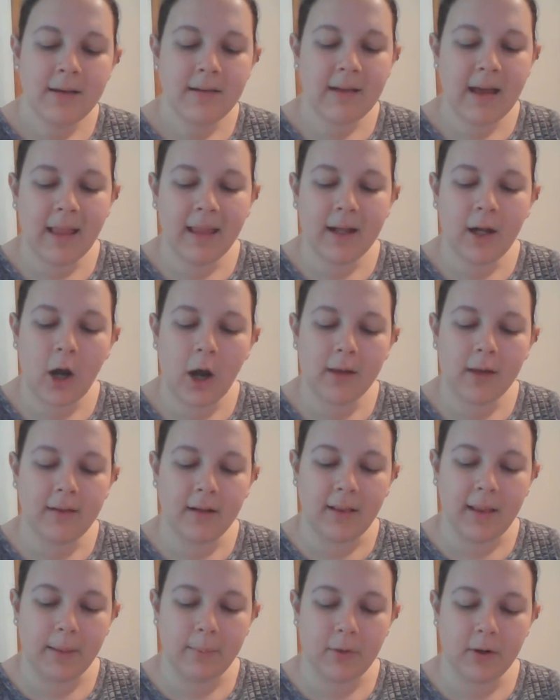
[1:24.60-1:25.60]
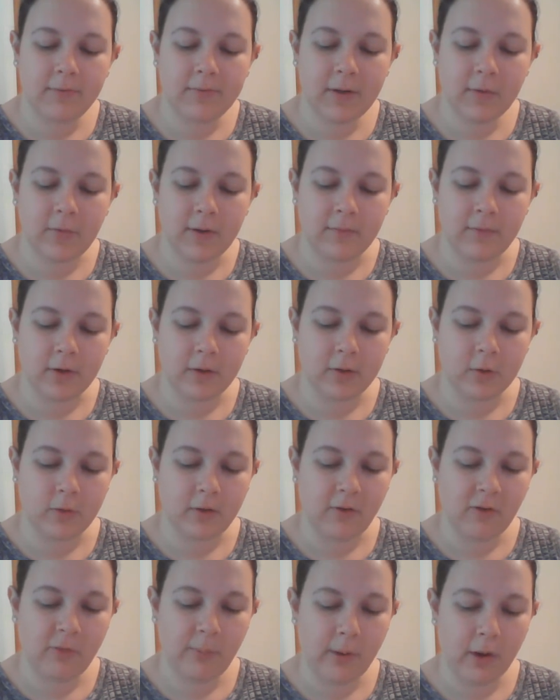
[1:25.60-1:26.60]
Tally caught the glimmer of the river through
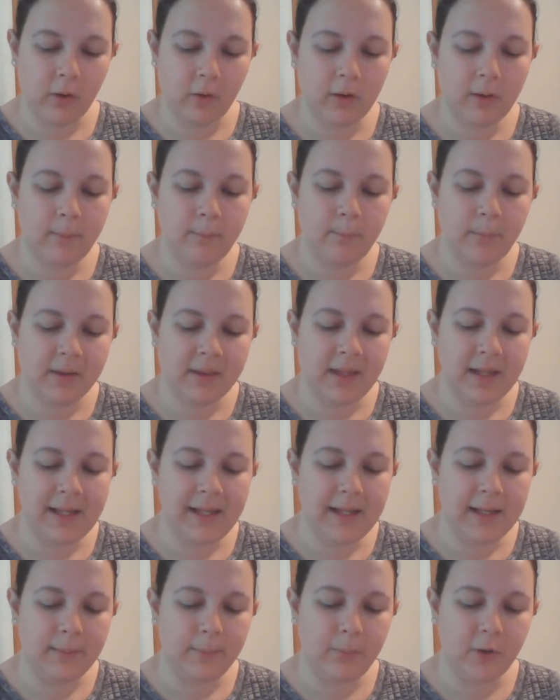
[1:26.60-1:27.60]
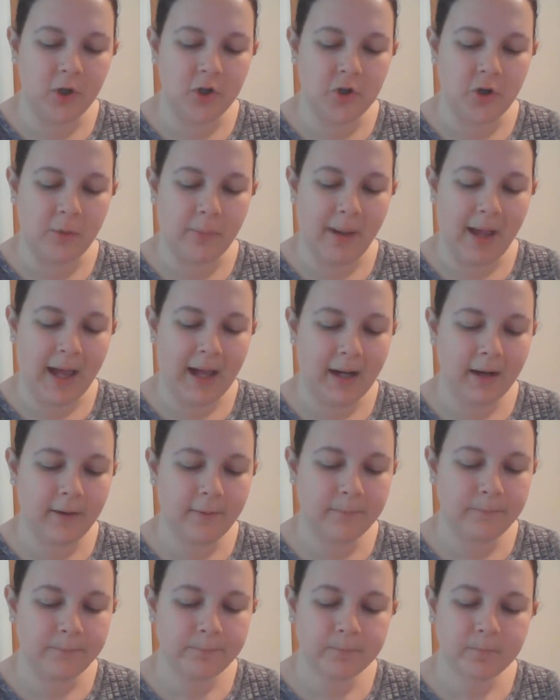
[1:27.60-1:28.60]
the smoke, but the heat pushed her back.
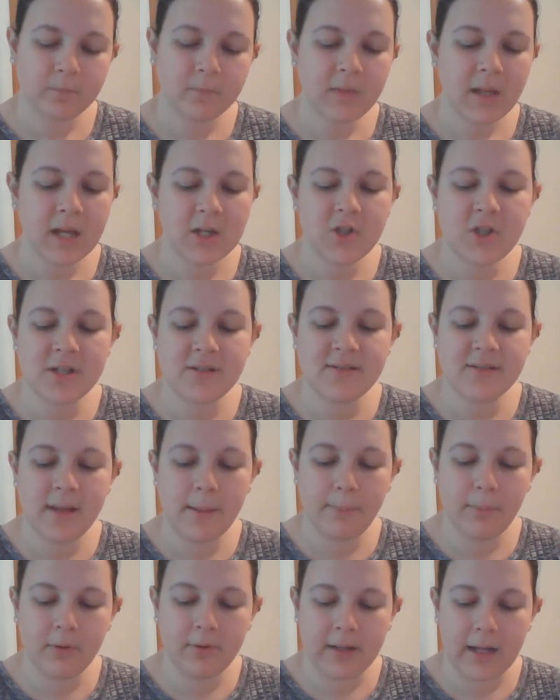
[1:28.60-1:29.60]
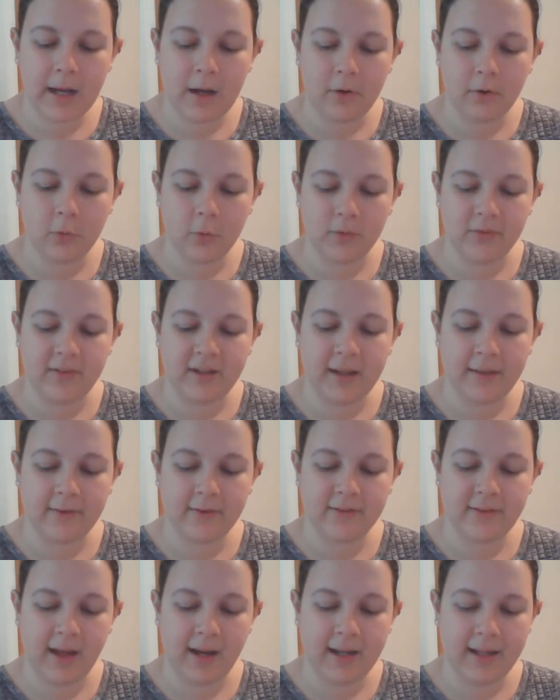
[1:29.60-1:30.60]
She stumbled down towards the other
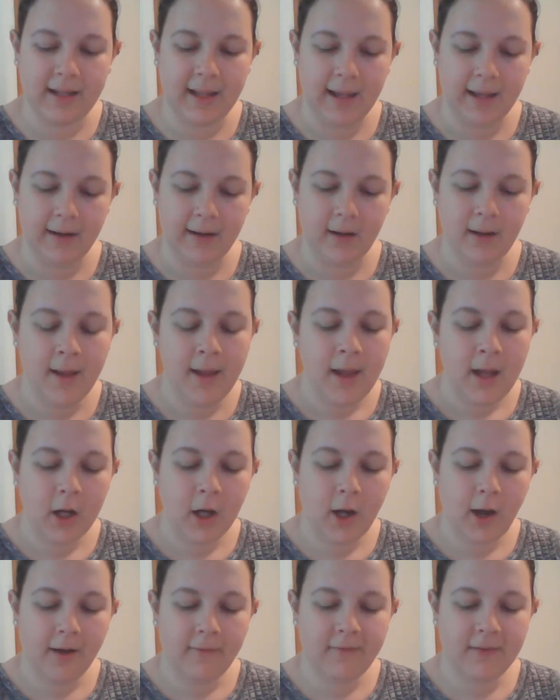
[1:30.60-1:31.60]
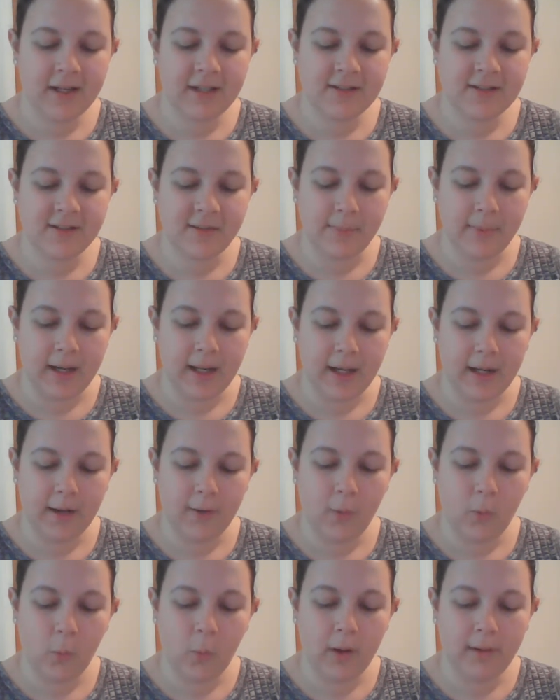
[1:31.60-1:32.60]
side again, coughing and spitting,
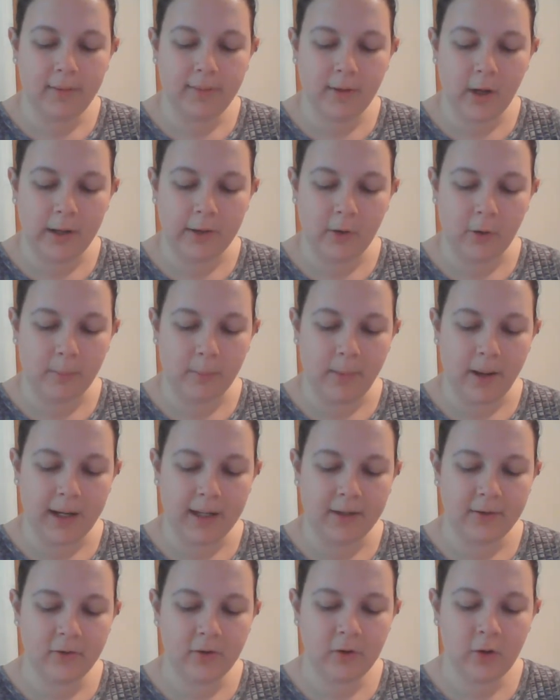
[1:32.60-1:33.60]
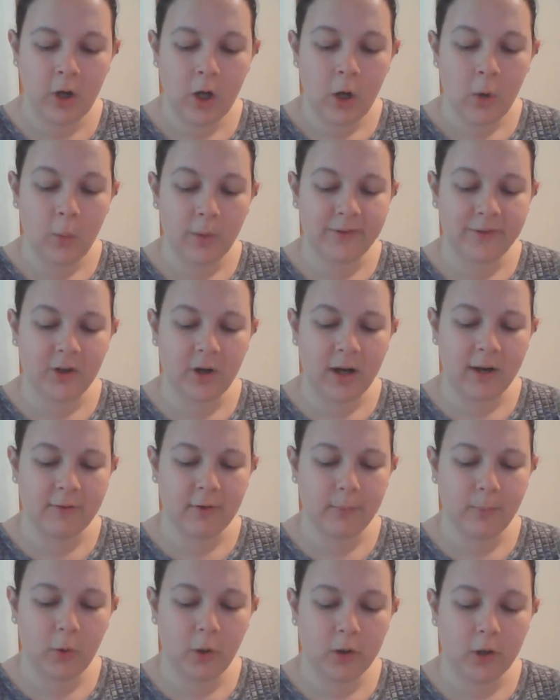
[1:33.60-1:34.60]
one thought in her mind. Was her
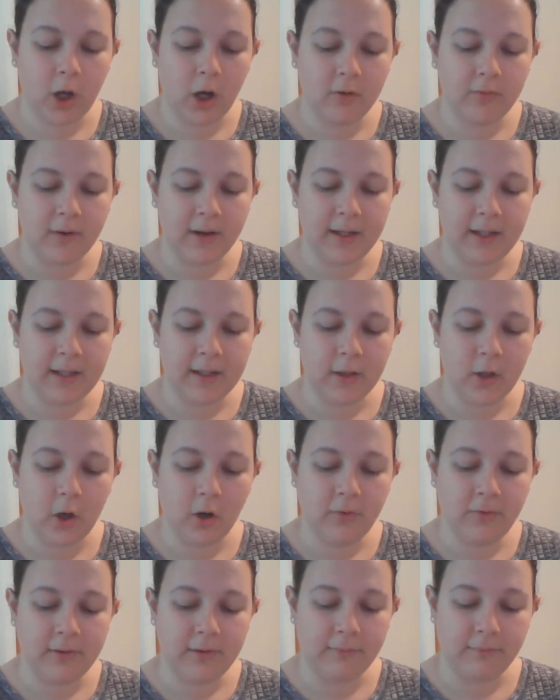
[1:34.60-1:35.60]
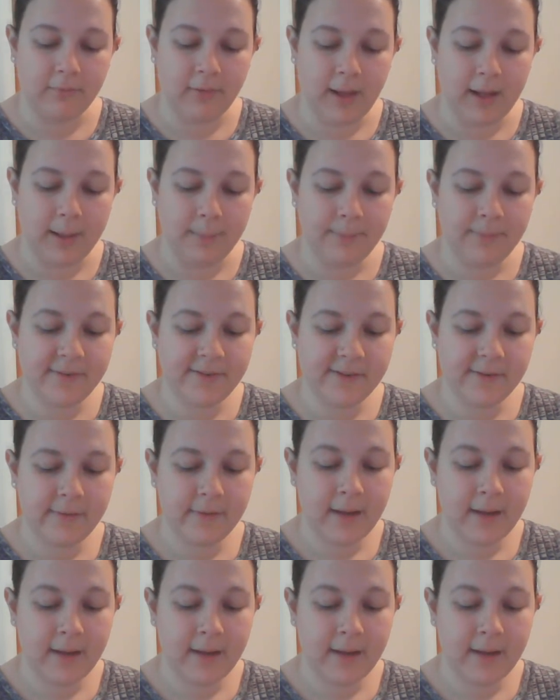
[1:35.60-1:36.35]
hoverboard already engulfed in flames?